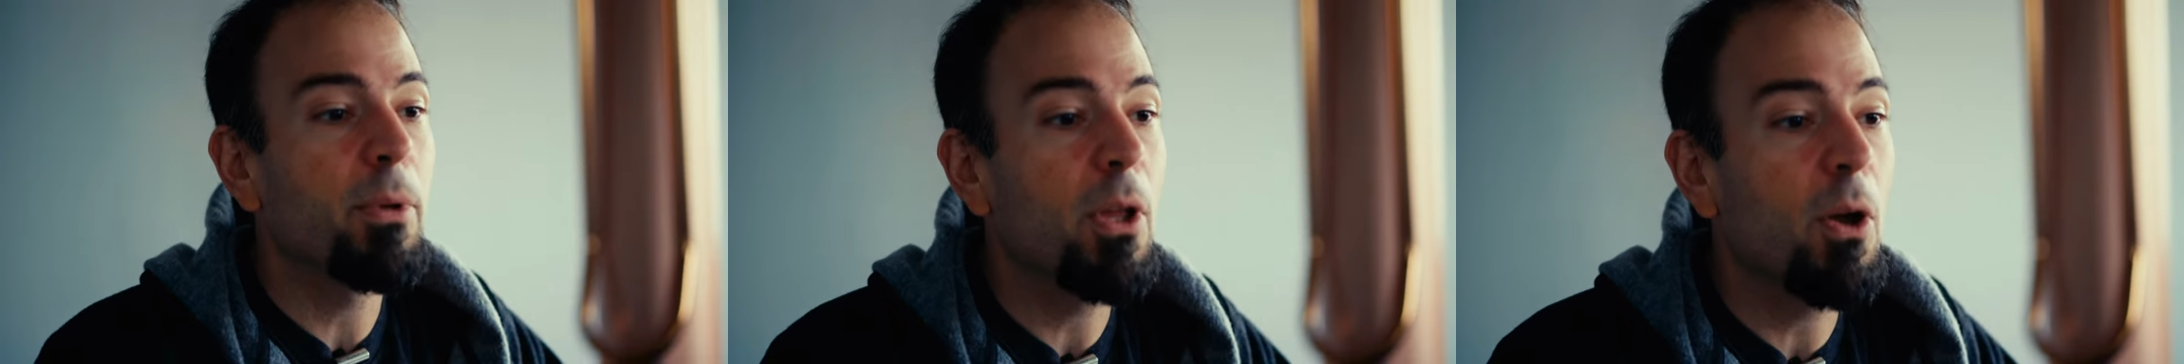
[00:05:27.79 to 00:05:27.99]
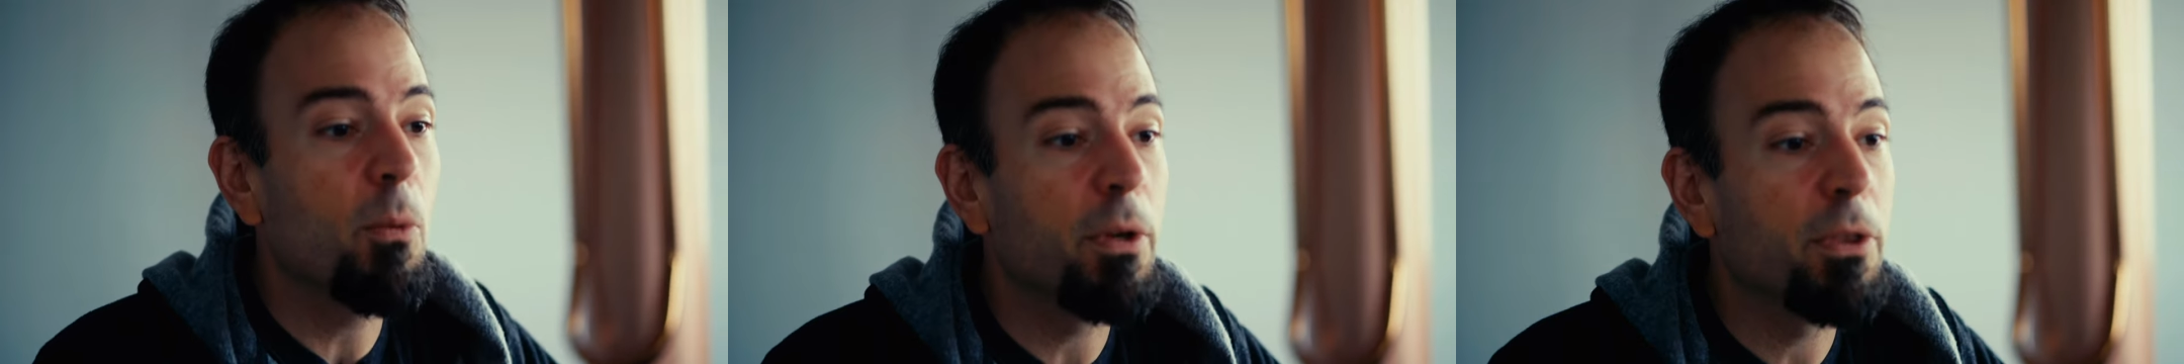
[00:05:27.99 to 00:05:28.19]

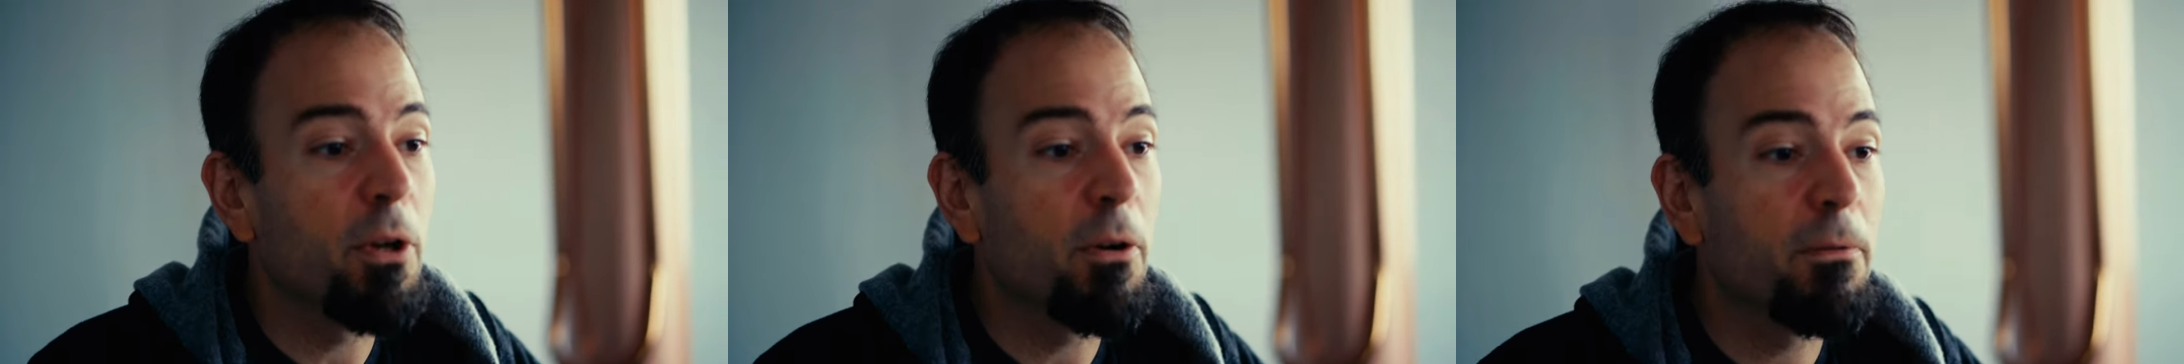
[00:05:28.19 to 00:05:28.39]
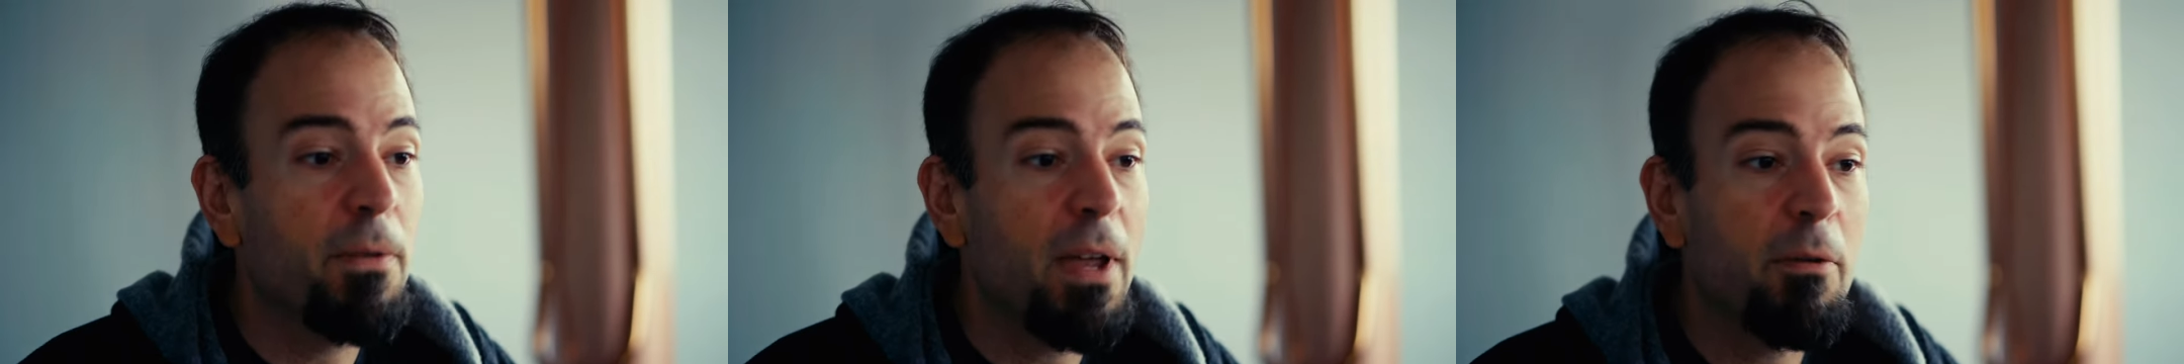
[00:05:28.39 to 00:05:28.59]
below with
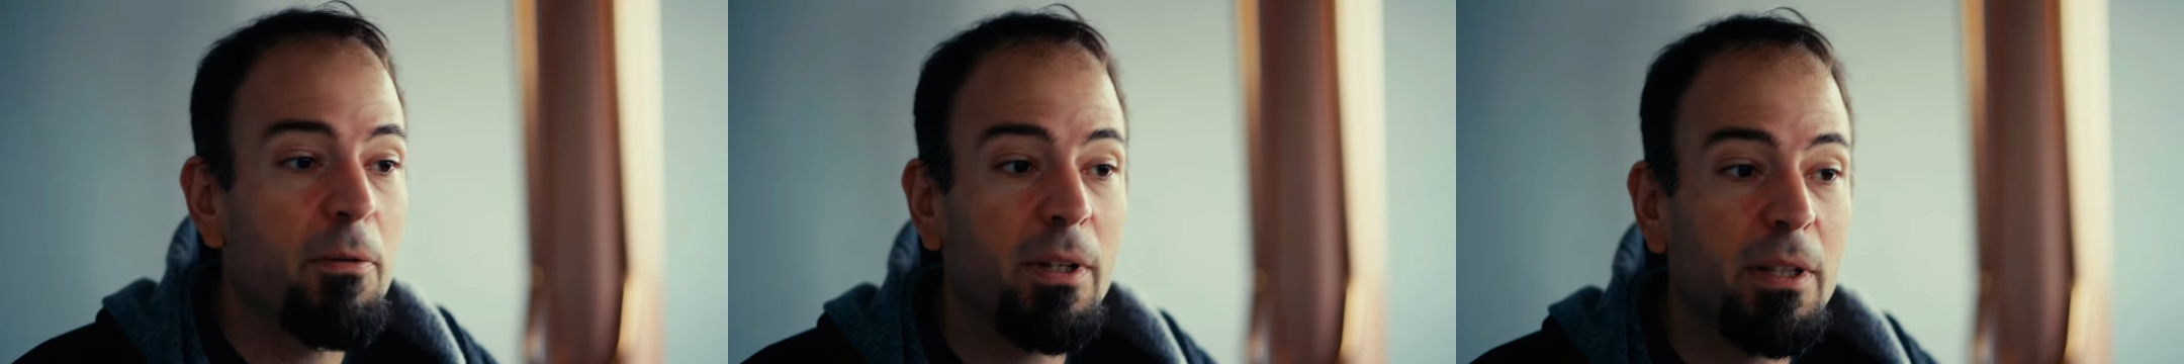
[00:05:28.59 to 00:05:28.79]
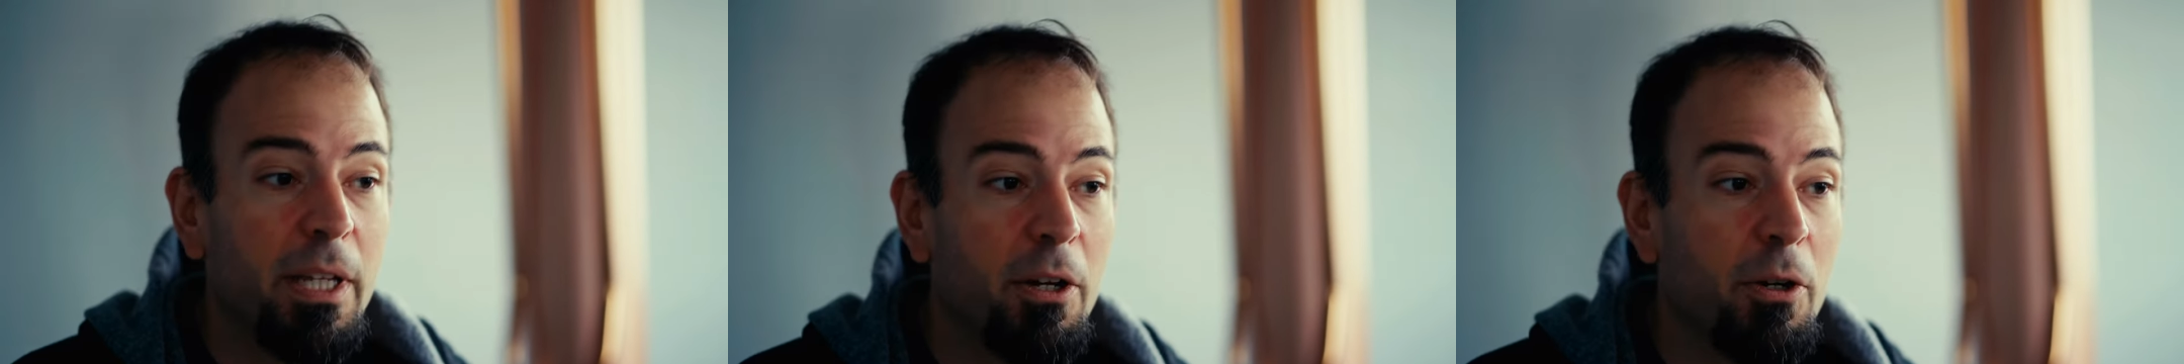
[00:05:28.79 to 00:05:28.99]
your
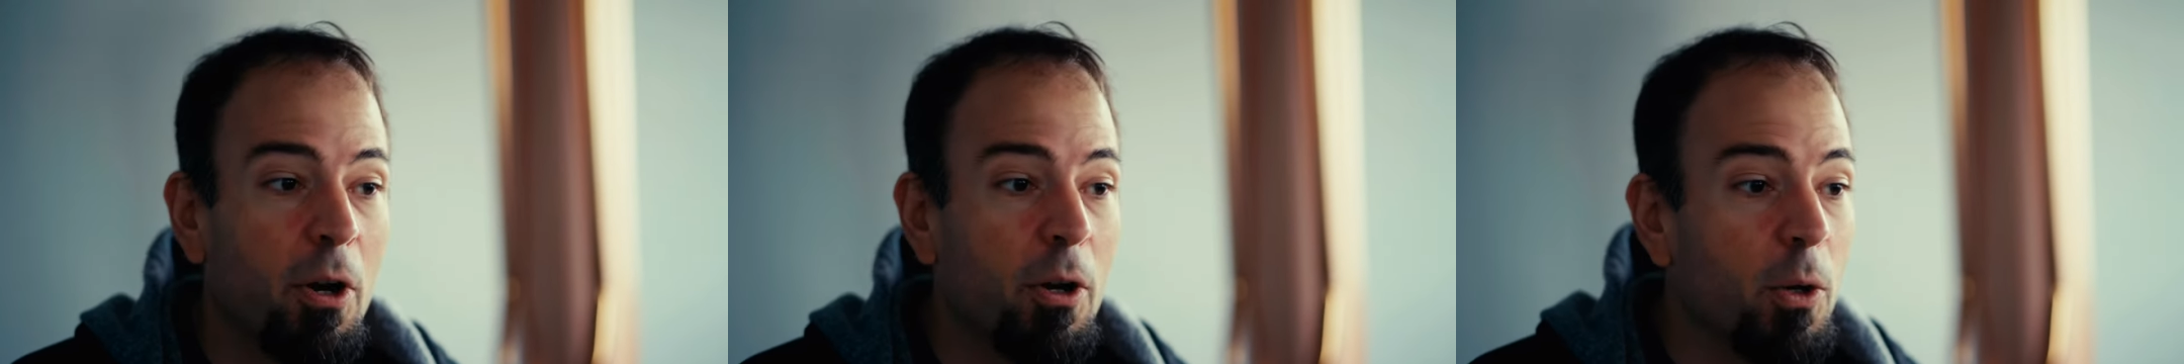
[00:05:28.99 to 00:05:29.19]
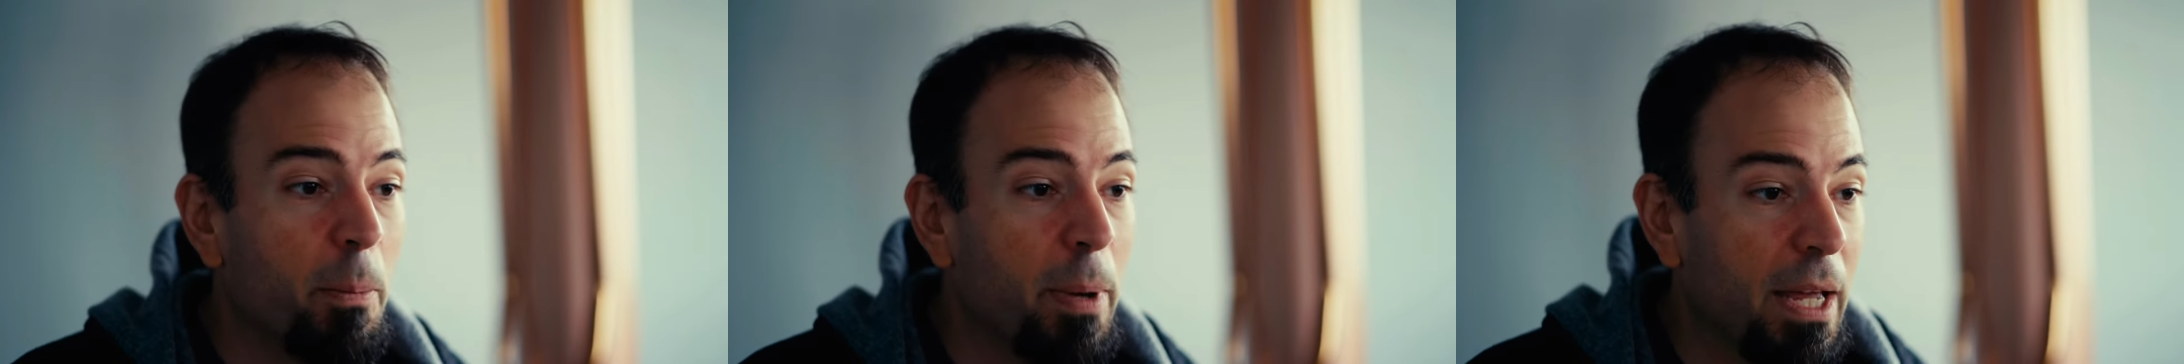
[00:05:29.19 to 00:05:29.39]
favorite
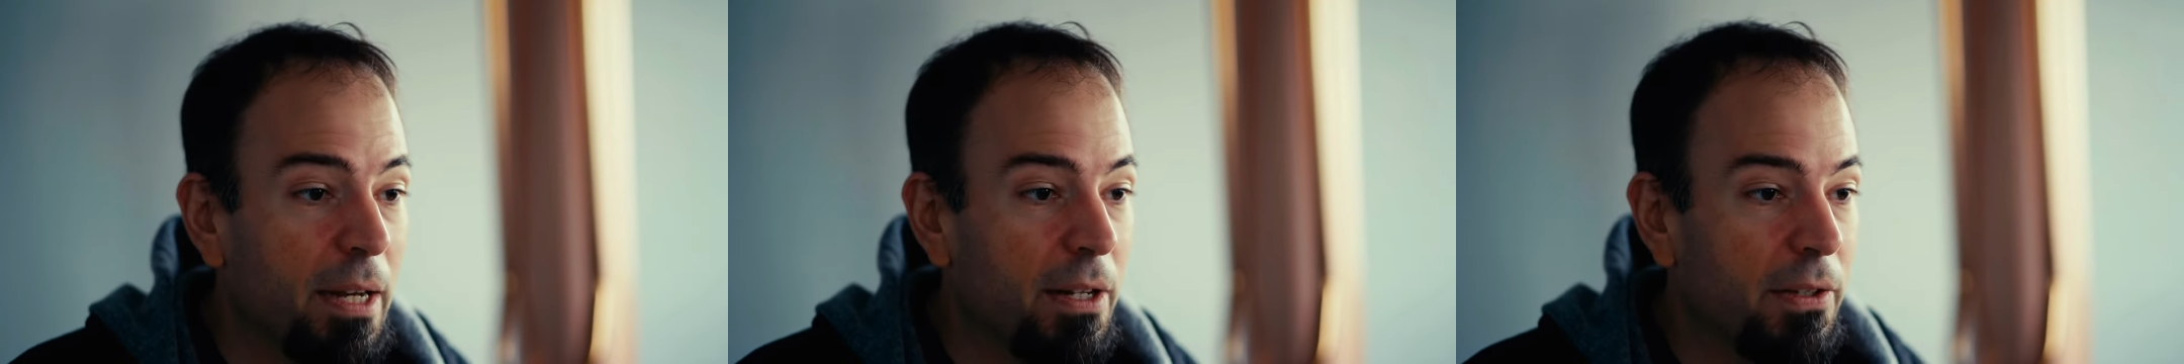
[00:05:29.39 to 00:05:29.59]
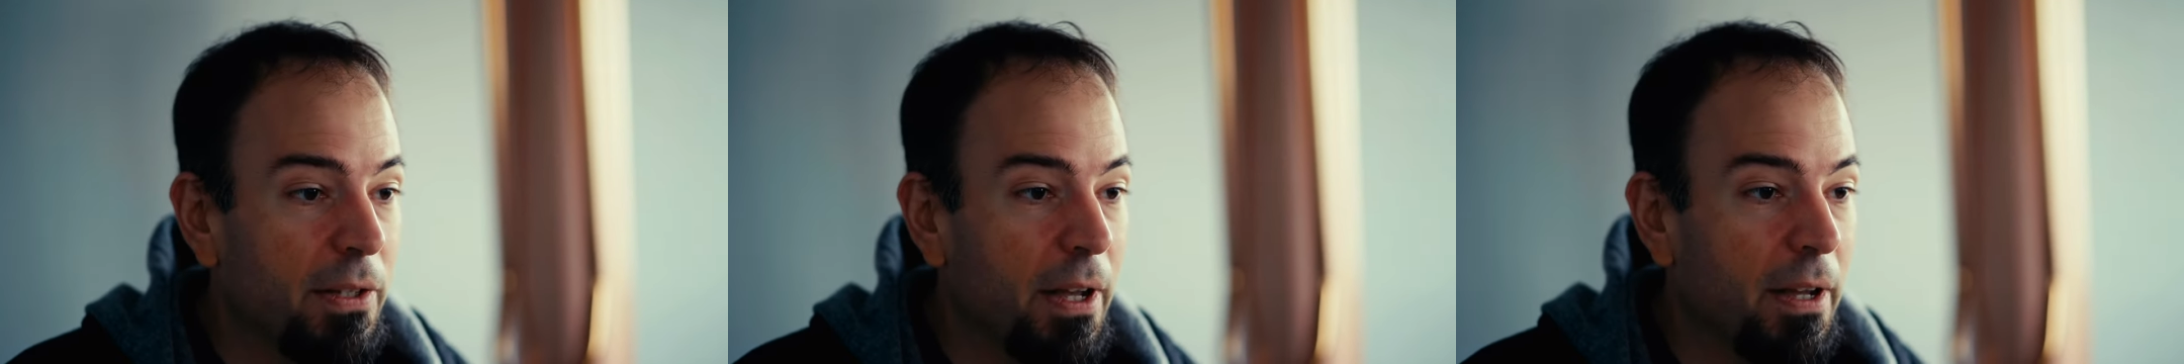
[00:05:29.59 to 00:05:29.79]
Leonardo pen
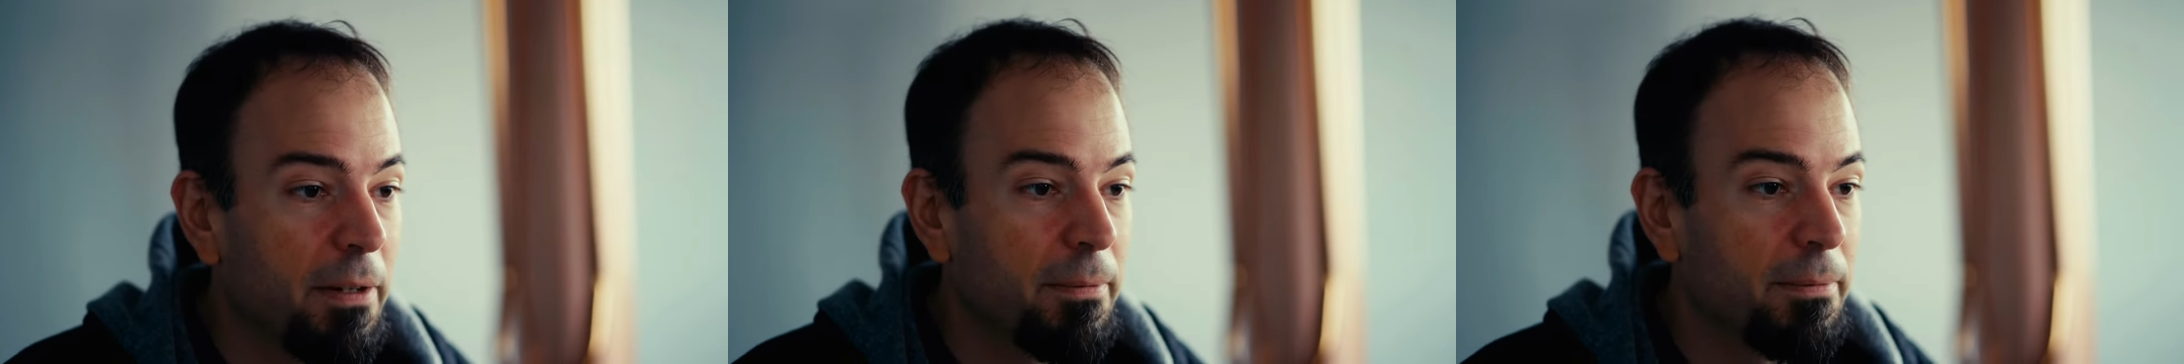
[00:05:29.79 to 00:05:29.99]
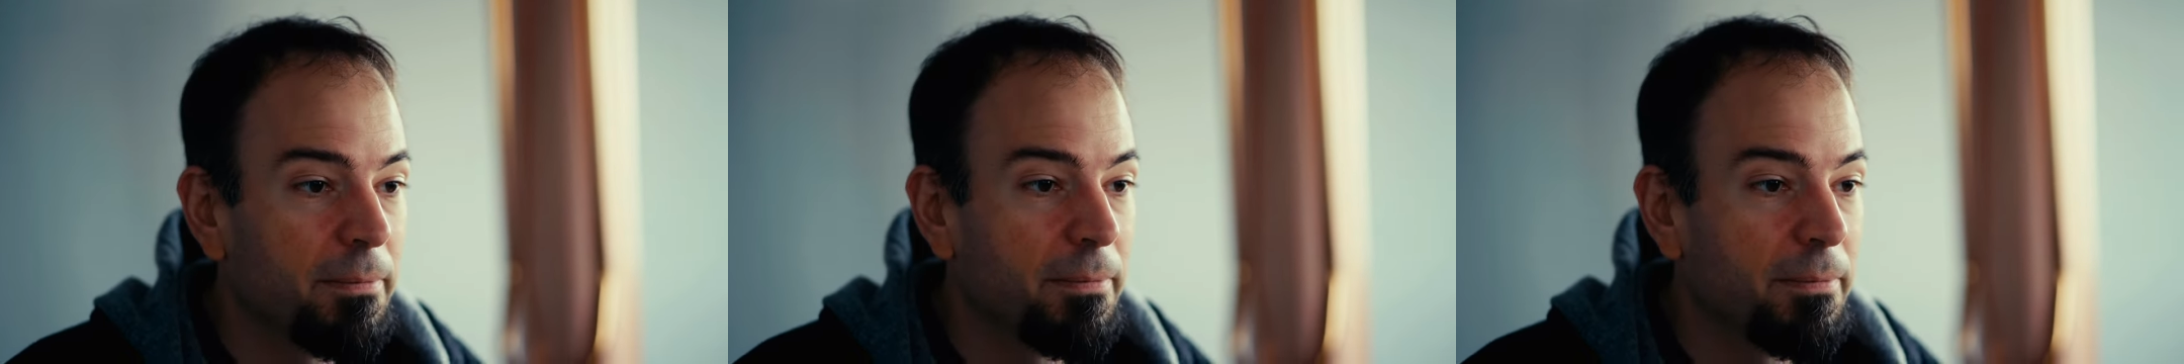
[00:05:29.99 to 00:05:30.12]
design.